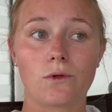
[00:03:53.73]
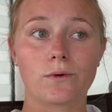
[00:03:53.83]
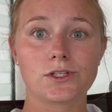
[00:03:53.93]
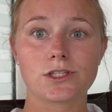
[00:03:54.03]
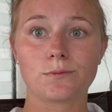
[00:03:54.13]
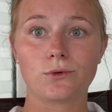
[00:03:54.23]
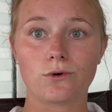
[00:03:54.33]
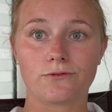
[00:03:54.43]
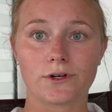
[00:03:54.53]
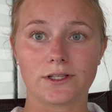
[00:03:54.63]
went to the
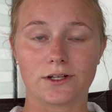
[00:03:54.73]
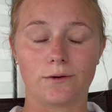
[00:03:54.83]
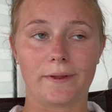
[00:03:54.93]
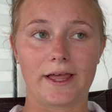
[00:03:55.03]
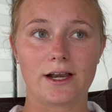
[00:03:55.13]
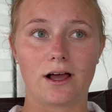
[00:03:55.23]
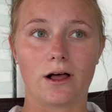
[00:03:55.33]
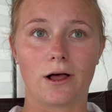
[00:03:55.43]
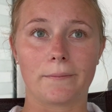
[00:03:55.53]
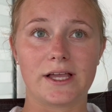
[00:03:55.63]
pool for a little bit.
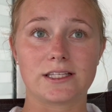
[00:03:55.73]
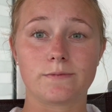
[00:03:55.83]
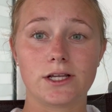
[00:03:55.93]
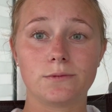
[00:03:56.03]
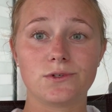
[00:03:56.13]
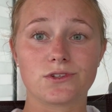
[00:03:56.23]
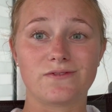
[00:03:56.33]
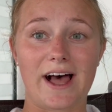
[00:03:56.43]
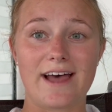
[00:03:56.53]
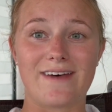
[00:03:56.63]
It's been
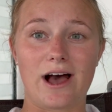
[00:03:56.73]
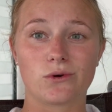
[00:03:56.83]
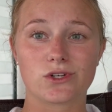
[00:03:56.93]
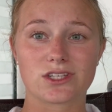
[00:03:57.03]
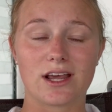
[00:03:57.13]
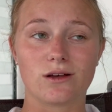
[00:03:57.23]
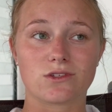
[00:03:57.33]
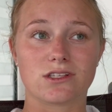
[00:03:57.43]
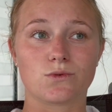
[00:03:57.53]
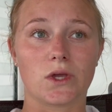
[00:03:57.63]
almost 5 hours now
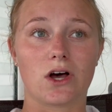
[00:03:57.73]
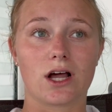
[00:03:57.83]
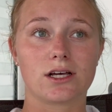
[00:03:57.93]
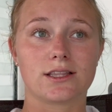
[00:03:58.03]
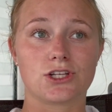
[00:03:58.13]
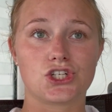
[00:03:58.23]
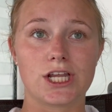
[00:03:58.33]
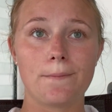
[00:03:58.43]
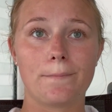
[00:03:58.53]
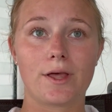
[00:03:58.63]
since we got on the
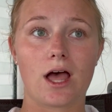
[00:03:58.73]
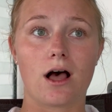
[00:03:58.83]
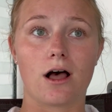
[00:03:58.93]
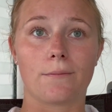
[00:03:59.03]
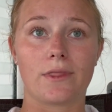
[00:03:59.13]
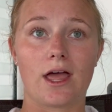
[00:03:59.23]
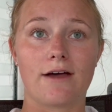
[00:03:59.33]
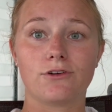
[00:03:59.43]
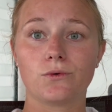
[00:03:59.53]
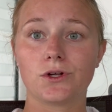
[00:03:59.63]
ship.
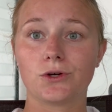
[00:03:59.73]
Everyone